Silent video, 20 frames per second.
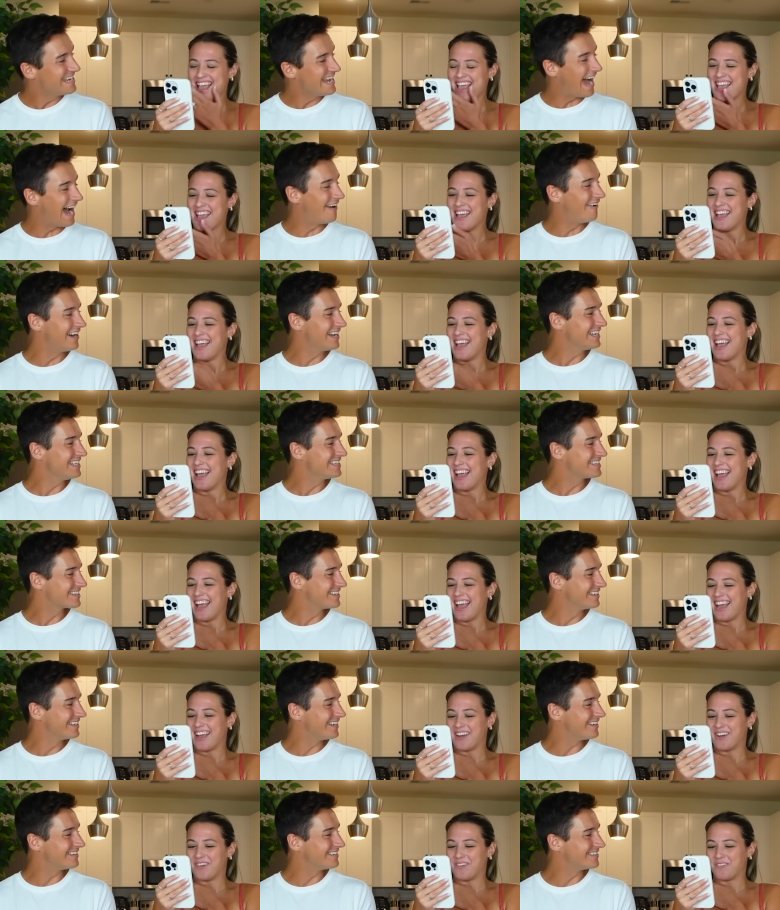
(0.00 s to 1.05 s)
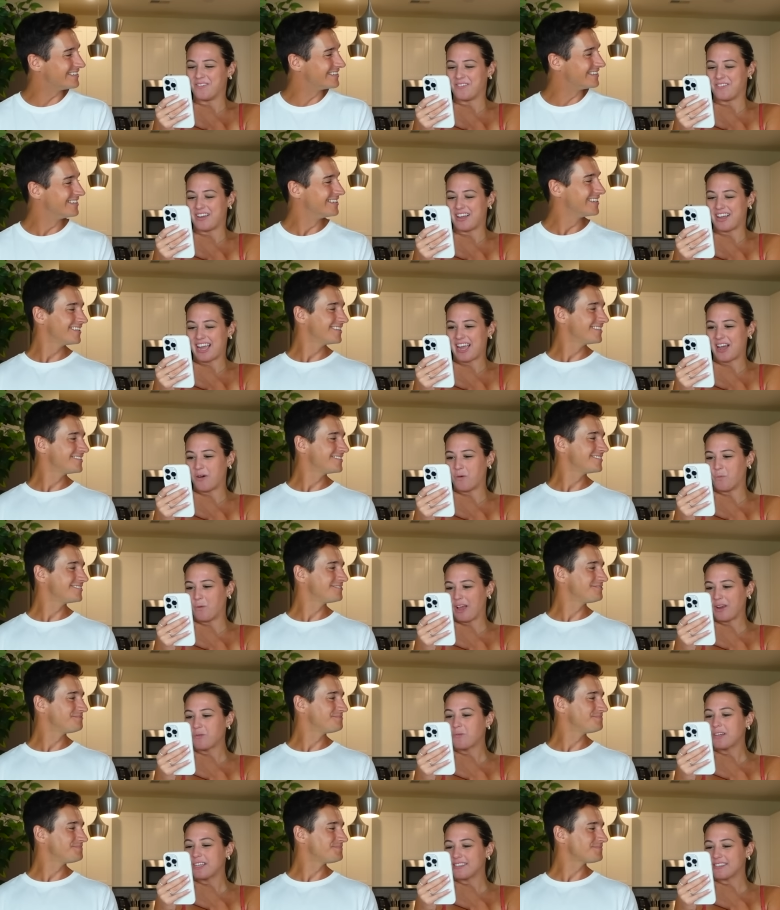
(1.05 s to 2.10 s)
Speaker 1: Now I need to know.
Speaker 2: How
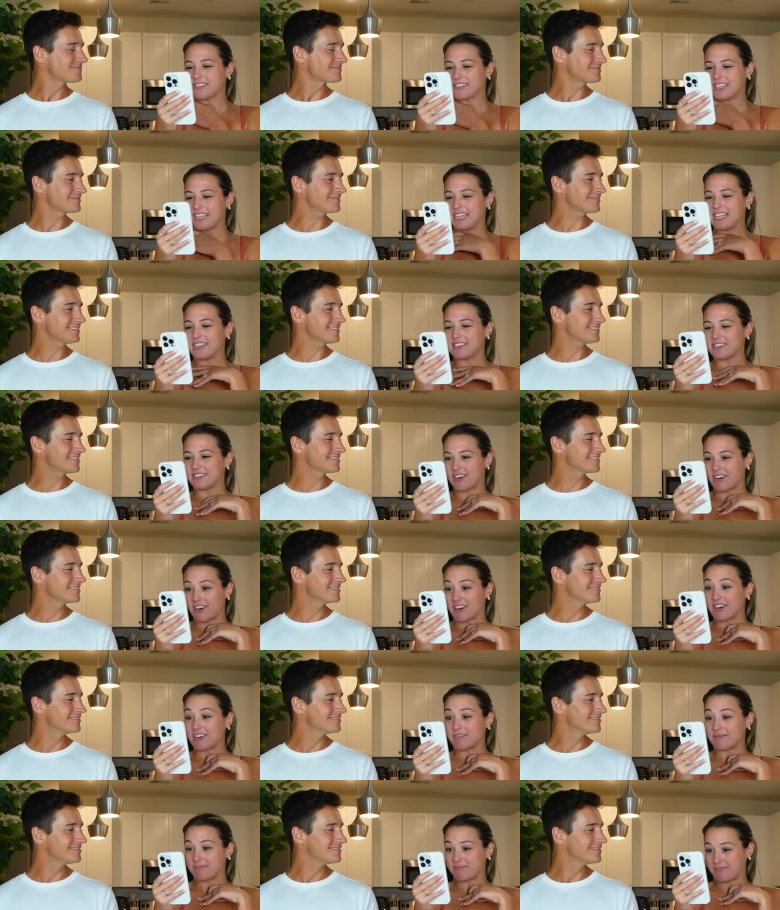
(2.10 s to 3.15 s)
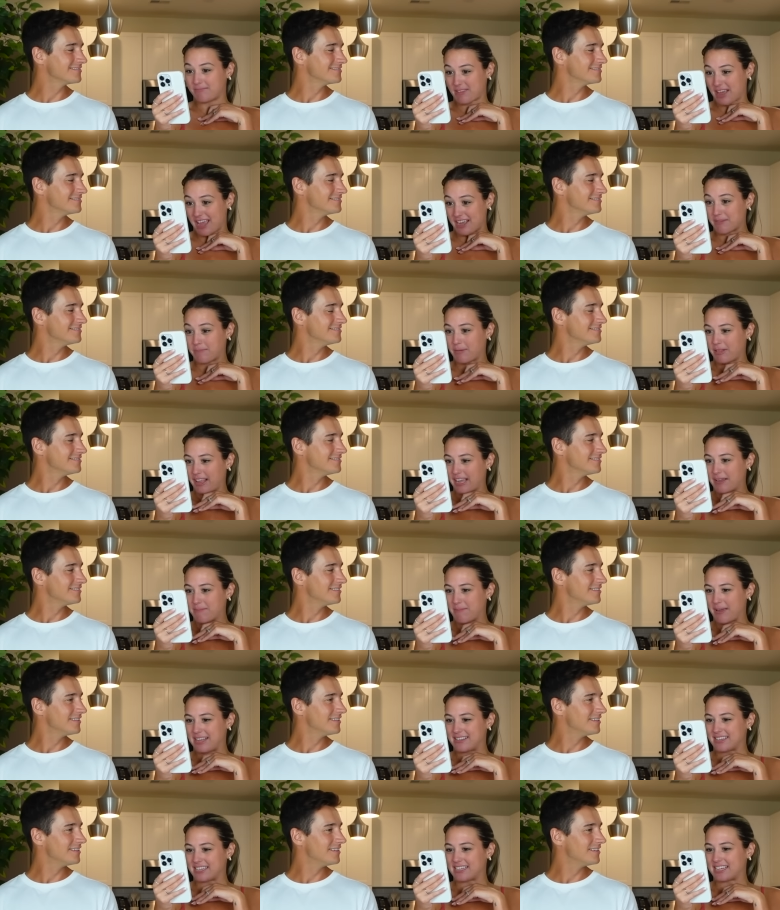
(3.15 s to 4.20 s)
when we sneeze, our eggplant
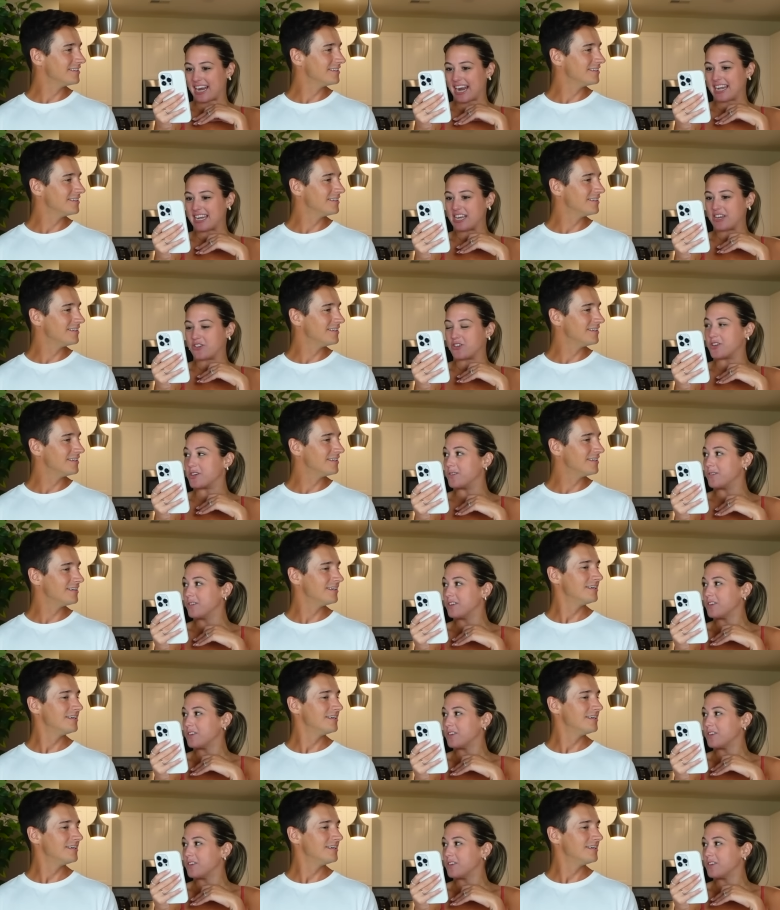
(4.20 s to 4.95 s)
makes a tiny toot